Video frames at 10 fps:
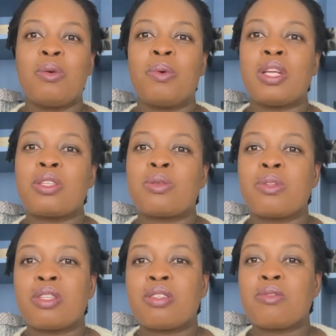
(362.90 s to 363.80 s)
when I saw
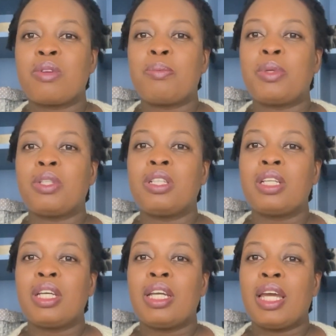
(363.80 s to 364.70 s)
this ribbon,
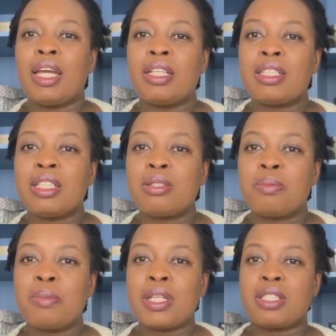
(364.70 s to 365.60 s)
and it
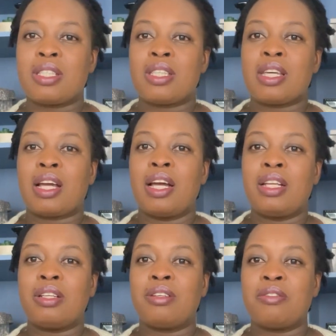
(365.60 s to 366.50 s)
matched the
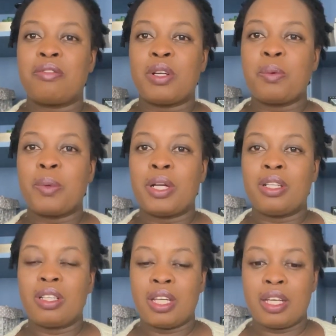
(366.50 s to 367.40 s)
color very
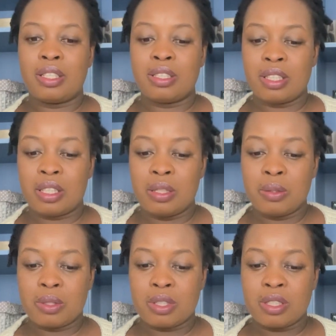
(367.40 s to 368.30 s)
well, and it
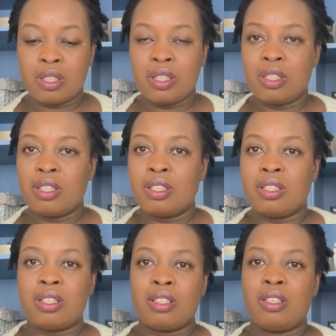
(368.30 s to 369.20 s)
looked,
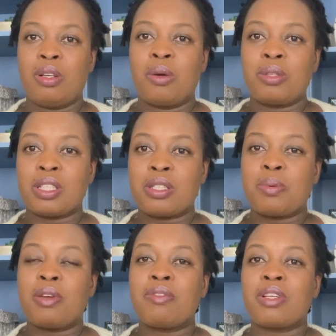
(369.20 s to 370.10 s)
just
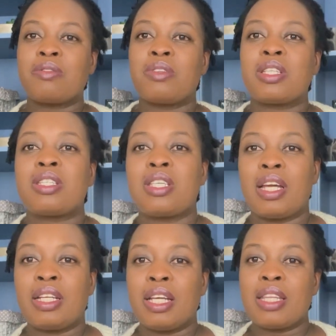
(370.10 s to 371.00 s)
perfect for this
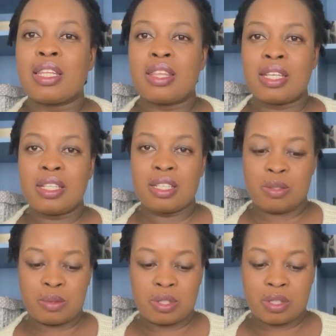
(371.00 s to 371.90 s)
yarn, and the thickness
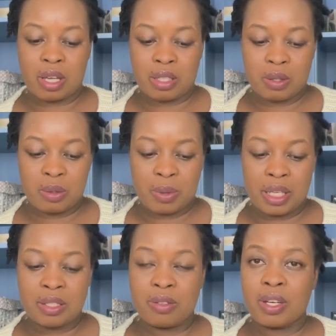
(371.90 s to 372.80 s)
was actually
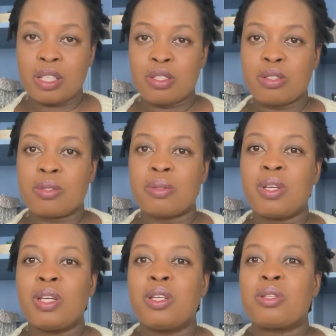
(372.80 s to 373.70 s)
quite great too.
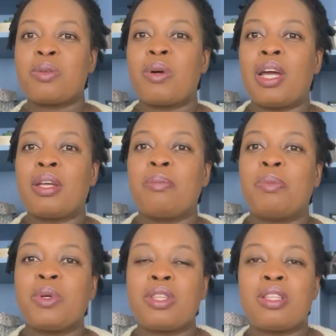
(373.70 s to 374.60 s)
So I
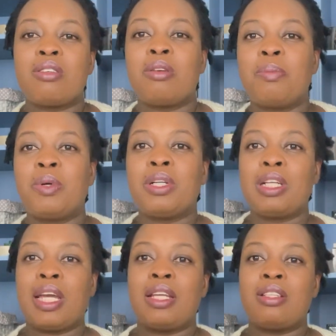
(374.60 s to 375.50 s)
bought the ribbon,
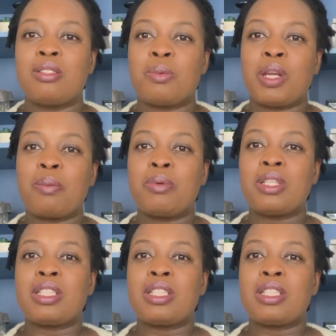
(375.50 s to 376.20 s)
and when I put it